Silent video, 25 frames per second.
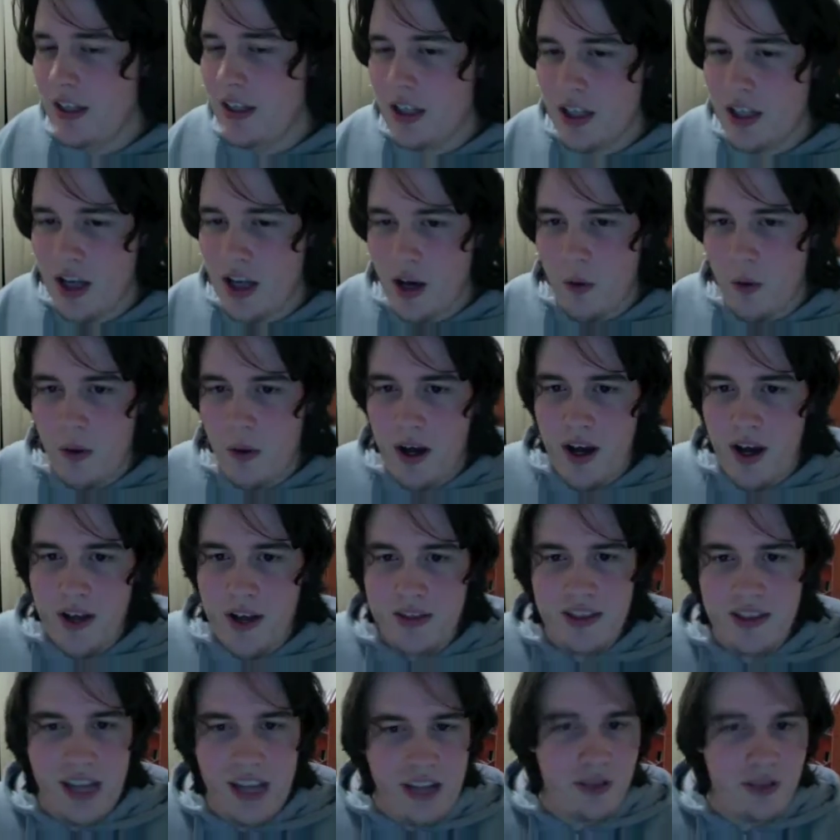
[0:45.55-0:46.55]

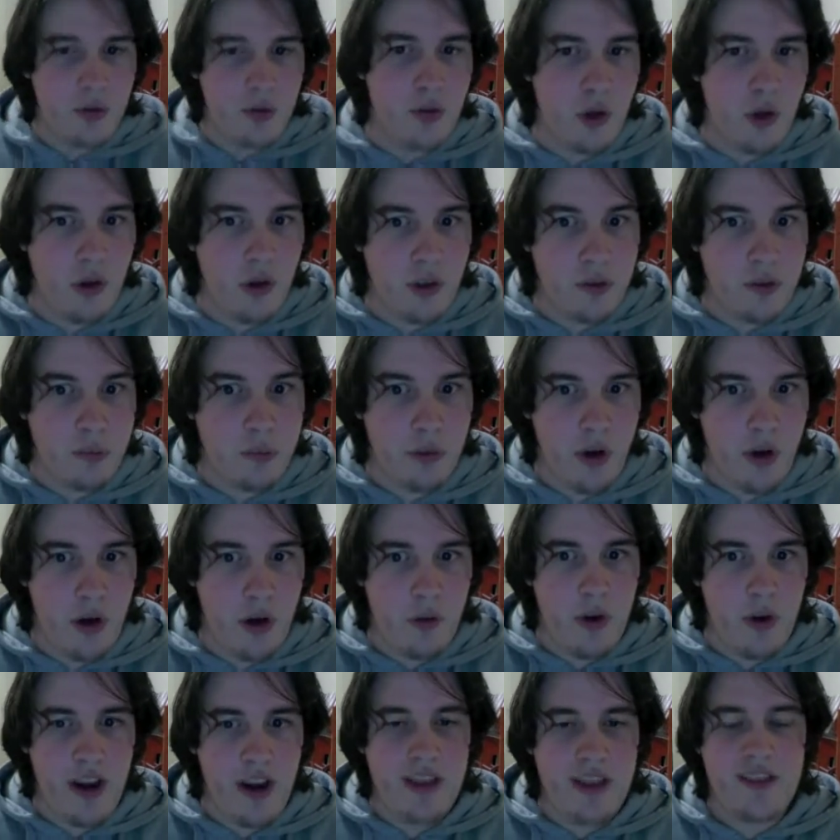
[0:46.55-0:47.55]
Daniel Talks Pro
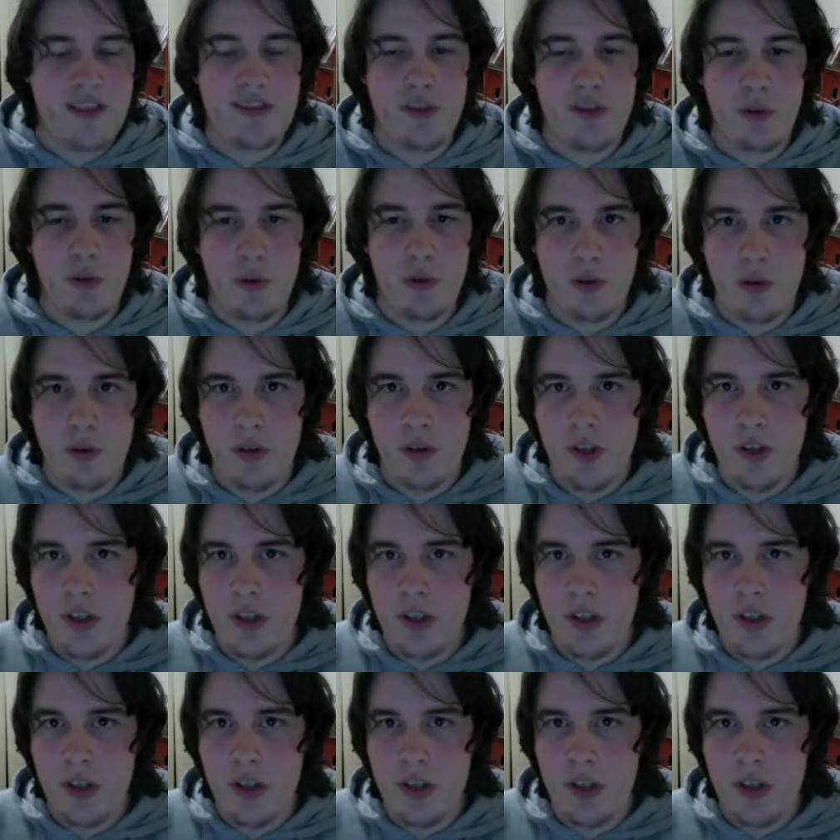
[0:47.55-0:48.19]
Wrest, or